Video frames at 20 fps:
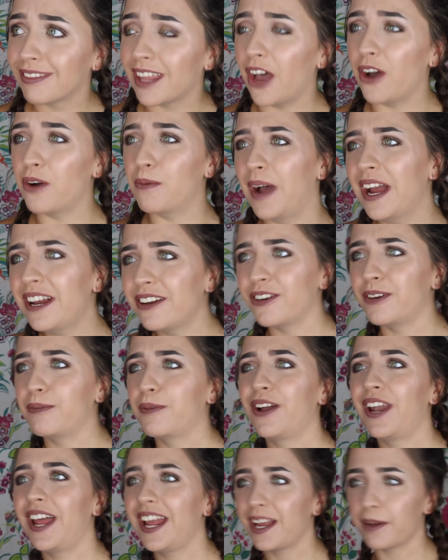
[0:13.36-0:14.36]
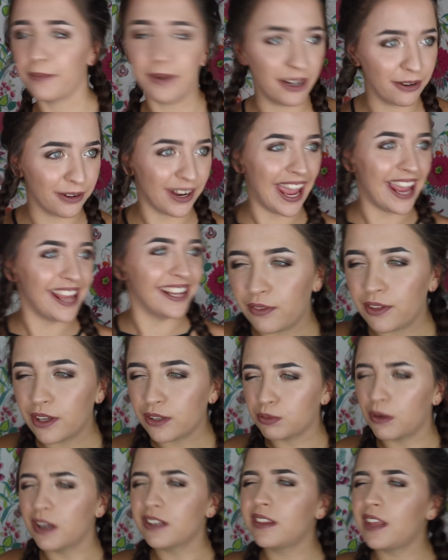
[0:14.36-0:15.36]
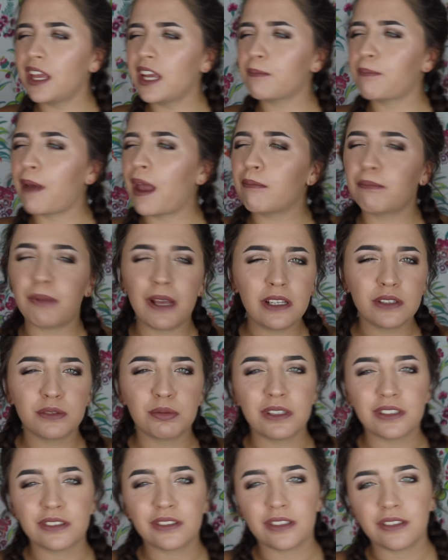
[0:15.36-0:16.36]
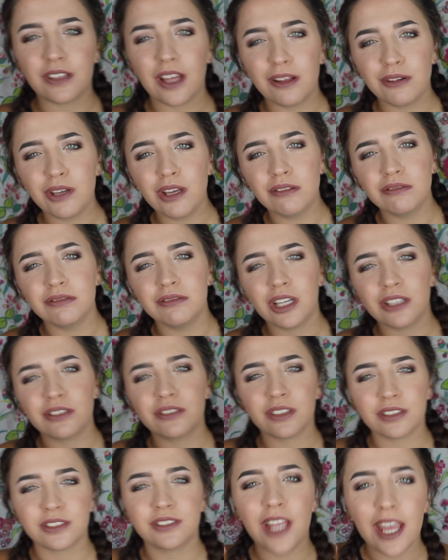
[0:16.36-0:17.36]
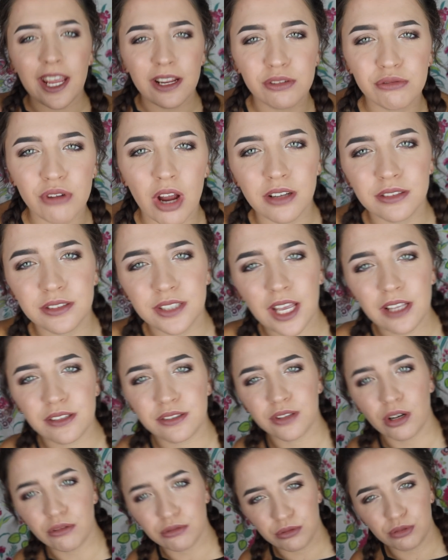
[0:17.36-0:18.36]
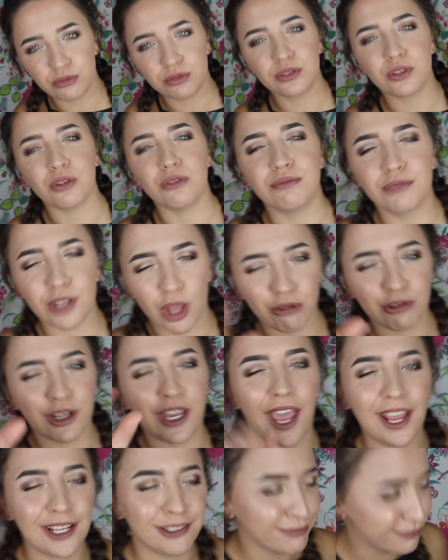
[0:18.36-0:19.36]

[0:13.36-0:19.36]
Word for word: How am I doing, more like? Am I okay? If there's one thing Bambeans wants to tell you, it's to stay in drugs, kids, don't do school. Okay.